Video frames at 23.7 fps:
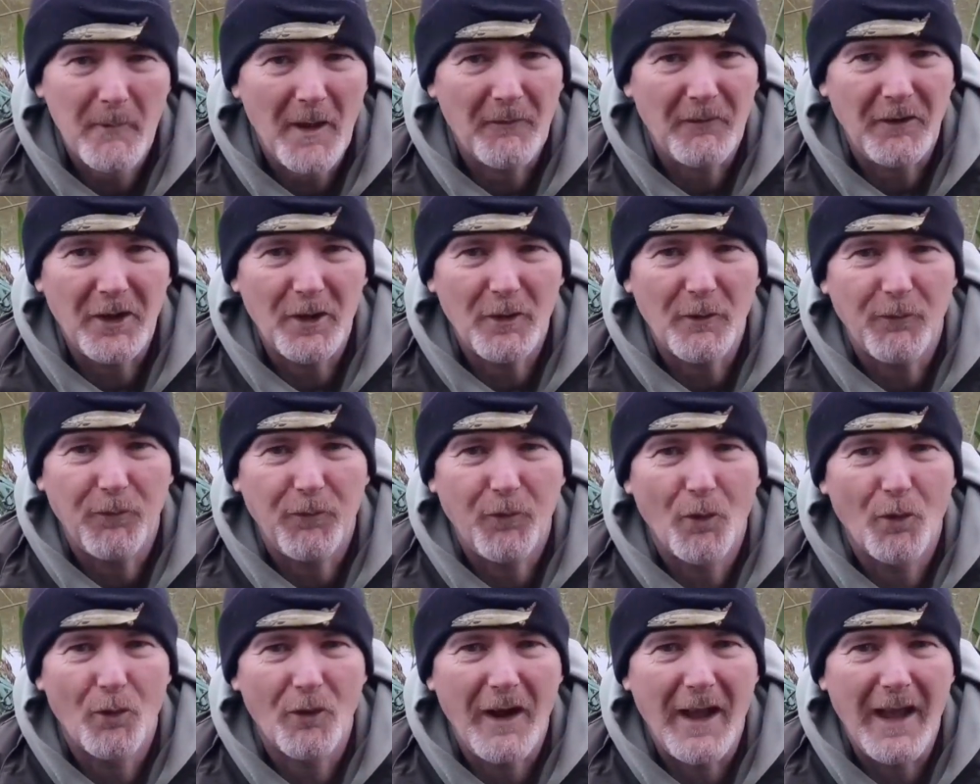I've only got
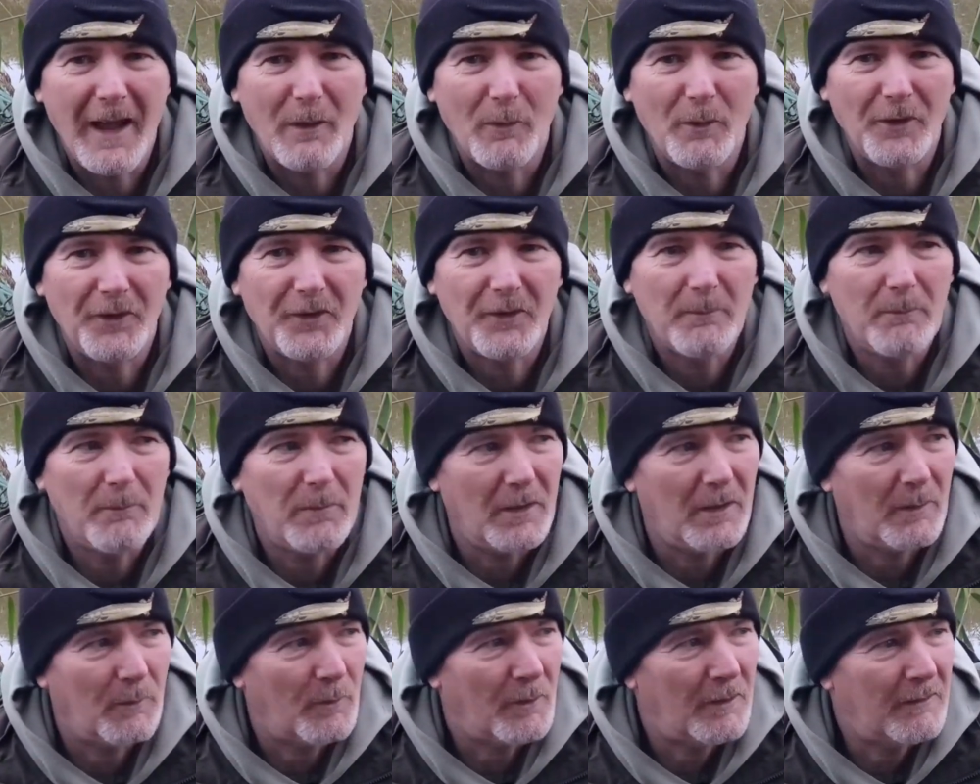4 hours,
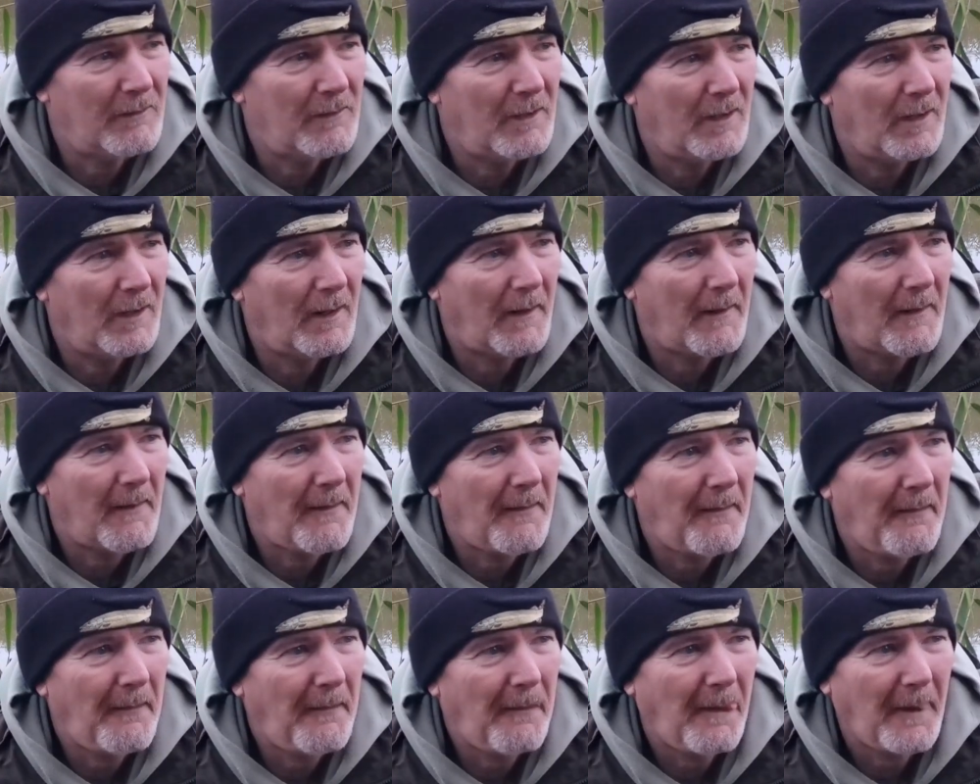but we're
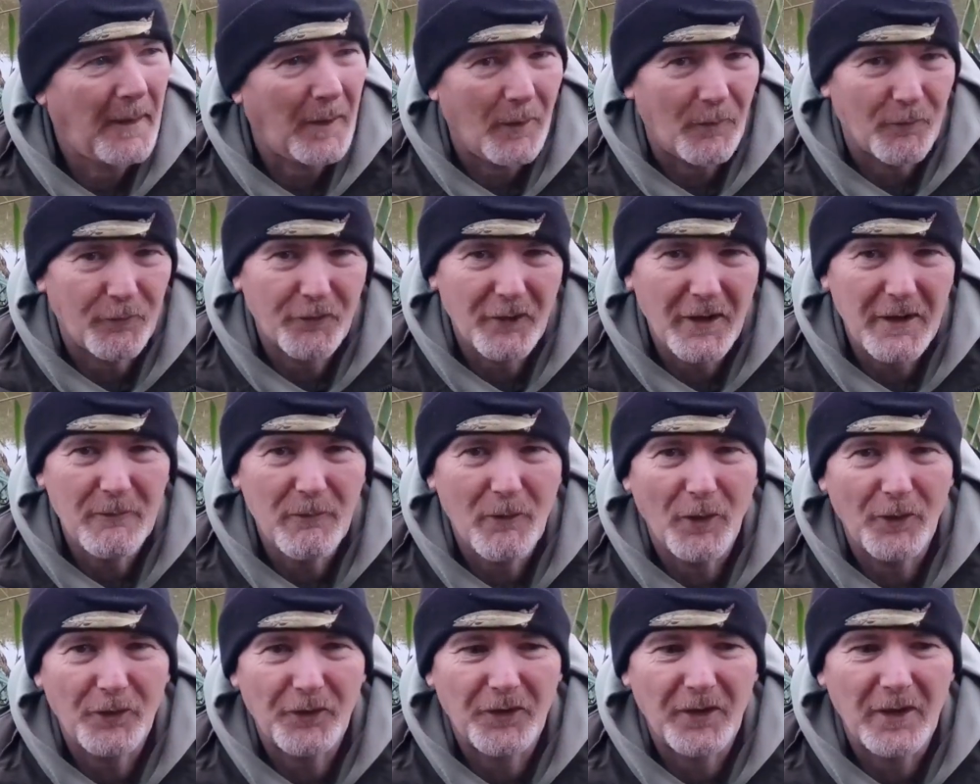got 3
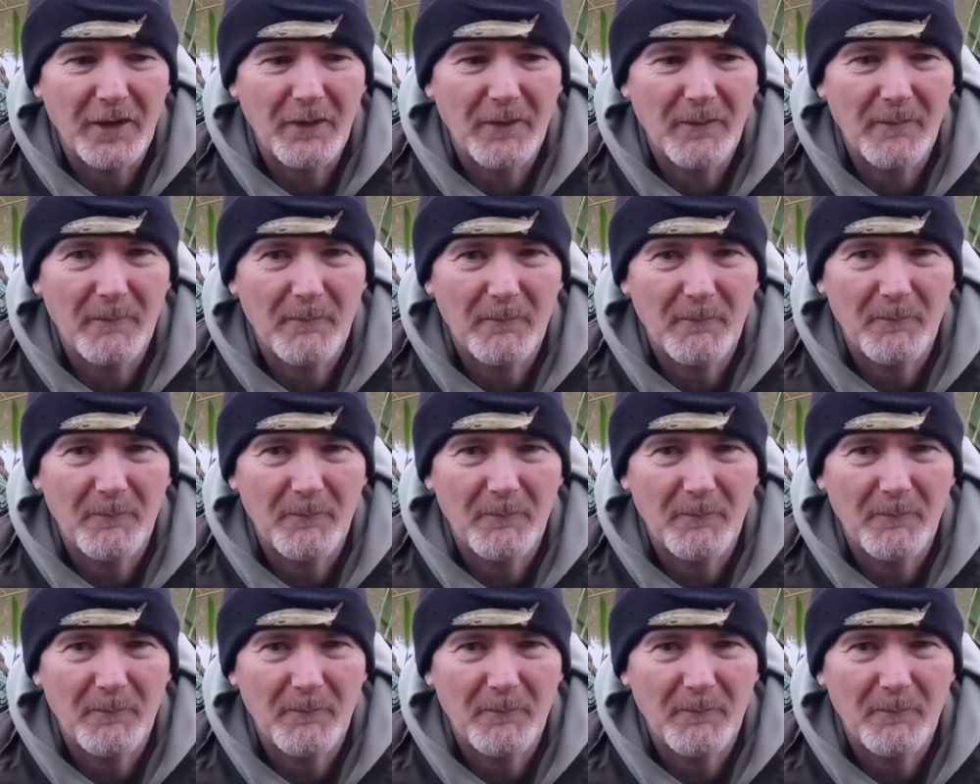rods in,